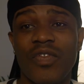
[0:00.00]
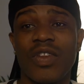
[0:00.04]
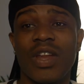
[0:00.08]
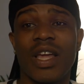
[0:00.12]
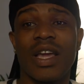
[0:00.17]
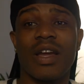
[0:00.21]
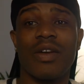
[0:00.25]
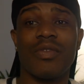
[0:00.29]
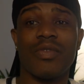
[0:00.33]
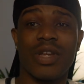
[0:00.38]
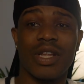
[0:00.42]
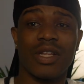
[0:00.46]
feel
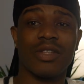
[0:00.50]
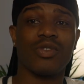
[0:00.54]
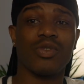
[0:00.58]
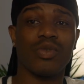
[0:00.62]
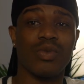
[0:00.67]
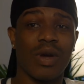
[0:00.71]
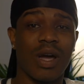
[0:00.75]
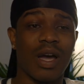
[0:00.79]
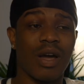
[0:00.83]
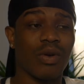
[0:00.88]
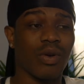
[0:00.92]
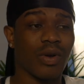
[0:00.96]
like I rated
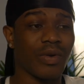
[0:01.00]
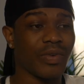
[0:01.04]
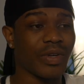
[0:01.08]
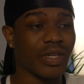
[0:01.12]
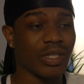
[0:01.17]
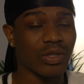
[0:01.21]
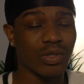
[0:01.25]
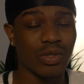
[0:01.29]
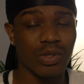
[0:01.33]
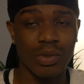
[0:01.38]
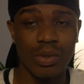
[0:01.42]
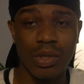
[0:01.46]
too high or
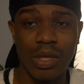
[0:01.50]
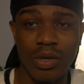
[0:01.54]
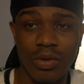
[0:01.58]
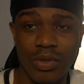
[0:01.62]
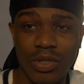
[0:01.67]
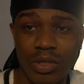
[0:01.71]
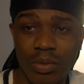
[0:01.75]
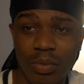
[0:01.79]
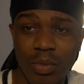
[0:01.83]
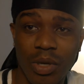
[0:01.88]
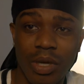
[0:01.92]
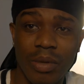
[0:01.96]
rated too low.
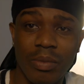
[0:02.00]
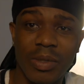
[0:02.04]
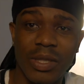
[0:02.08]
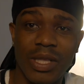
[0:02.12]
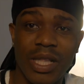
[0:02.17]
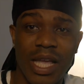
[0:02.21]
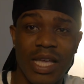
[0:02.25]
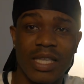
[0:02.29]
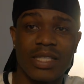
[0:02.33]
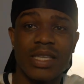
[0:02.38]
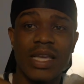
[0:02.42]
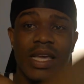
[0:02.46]
It's your boy up
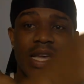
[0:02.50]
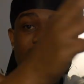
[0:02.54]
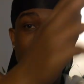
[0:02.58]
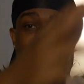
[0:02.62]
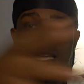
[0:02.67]
Class.